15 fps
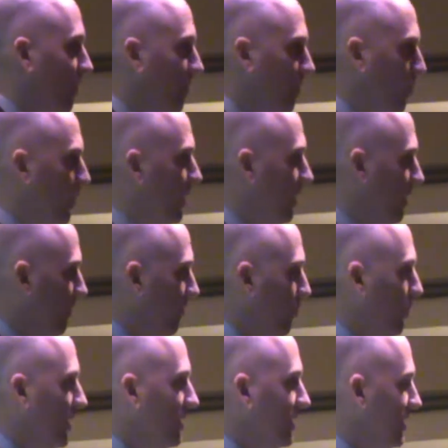of the
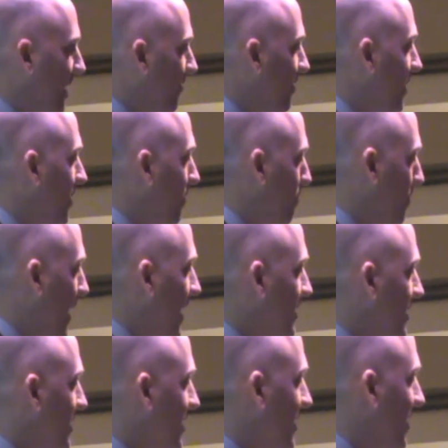47th
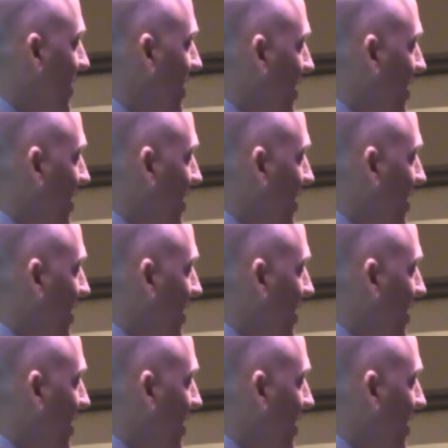best